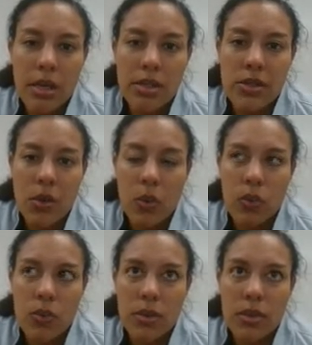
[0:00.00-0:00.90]

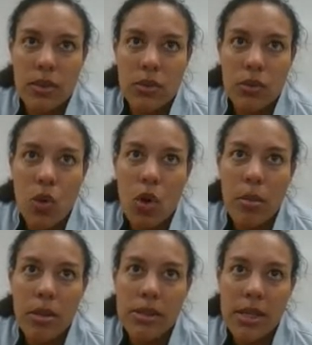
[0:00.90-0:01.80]
So
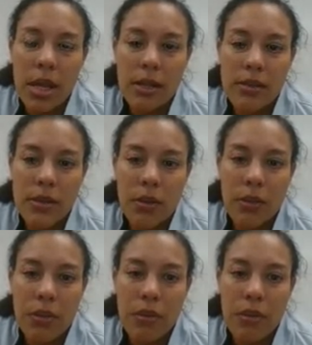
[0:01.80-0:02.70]
normal cells
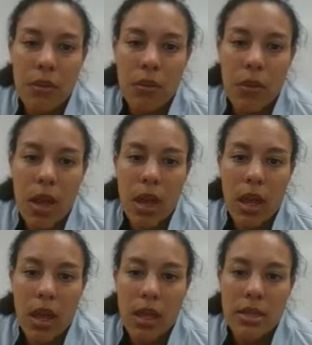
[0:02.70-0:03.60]
go through
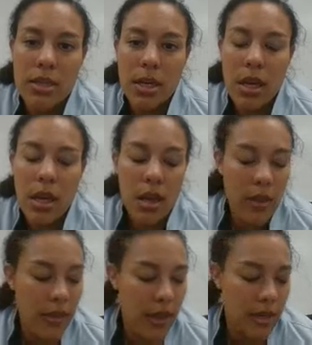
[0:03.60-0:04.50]
and
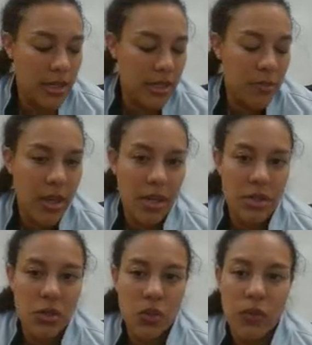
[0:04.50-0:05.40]
they display
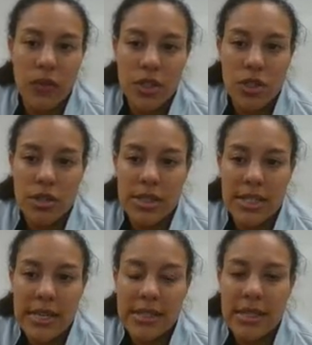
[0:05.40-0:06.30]
two features,
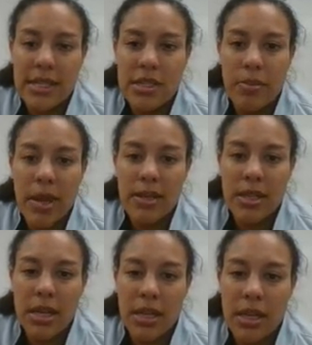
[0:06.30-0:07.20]
density
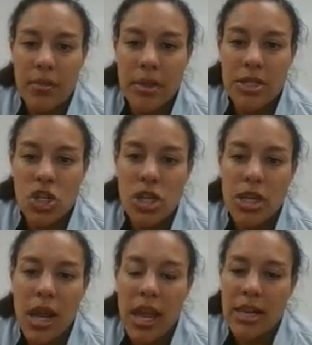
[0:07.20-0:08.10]
dependent
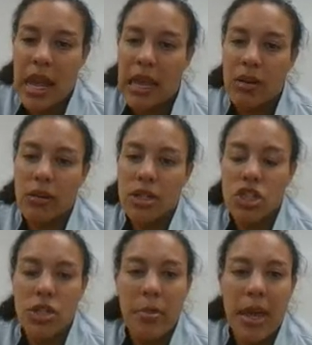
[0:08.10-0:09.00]
inhibition and
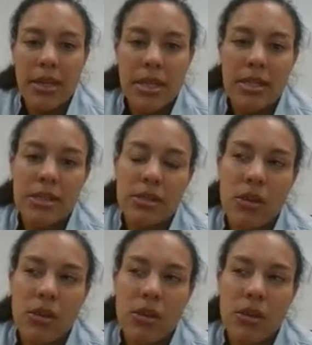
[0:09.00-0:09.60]
anchorage dependence.